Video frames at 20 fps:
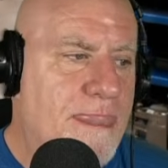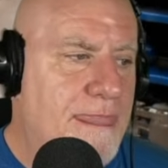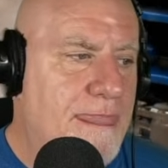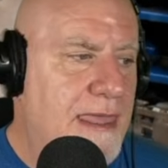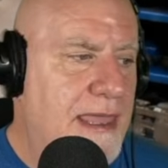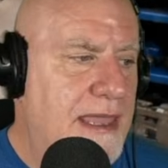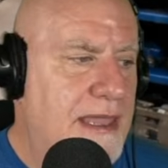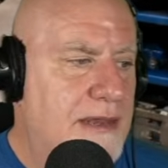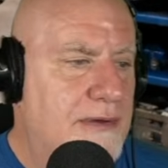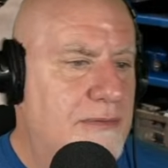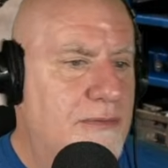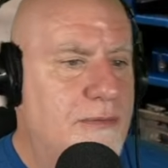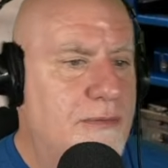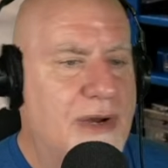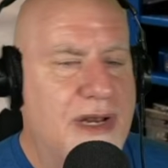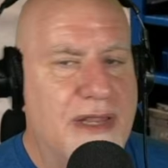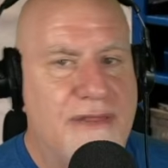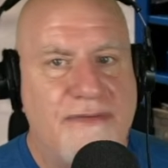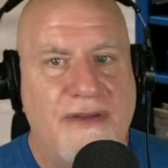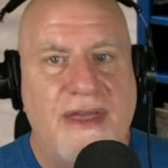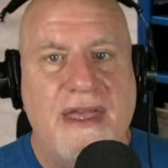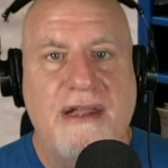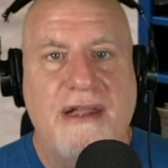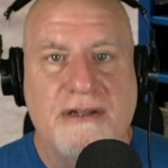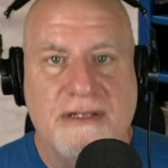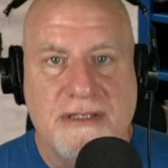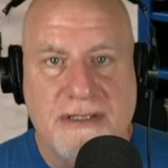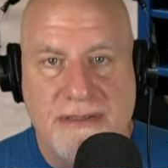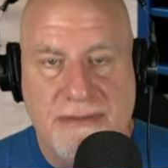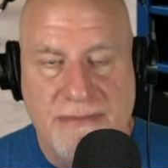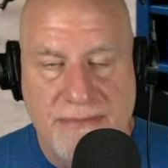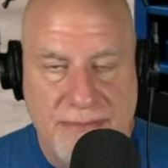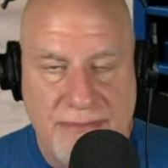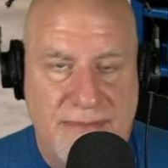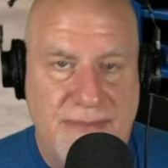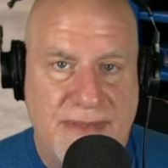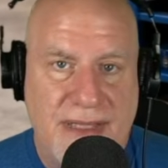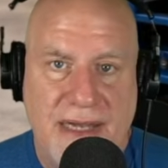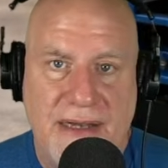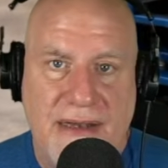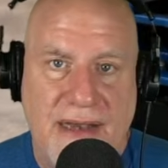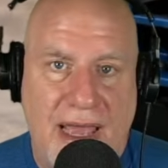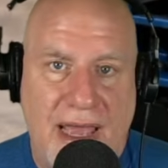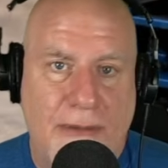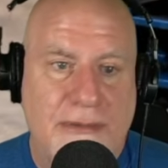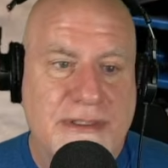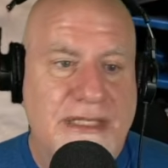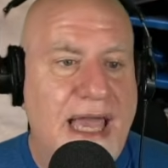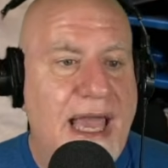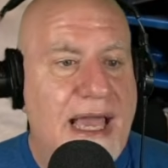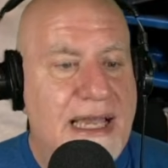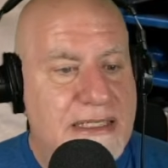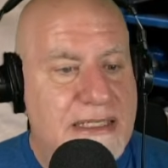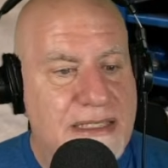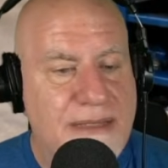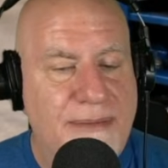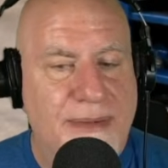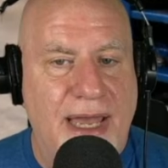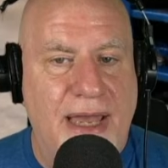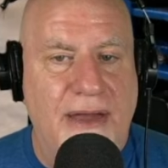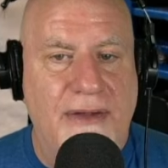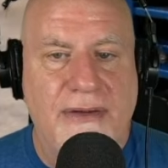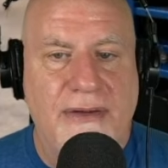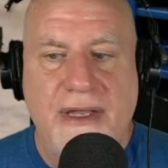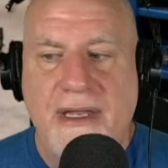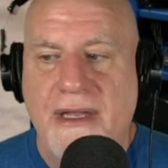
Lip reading: And one of the failures that I was asked about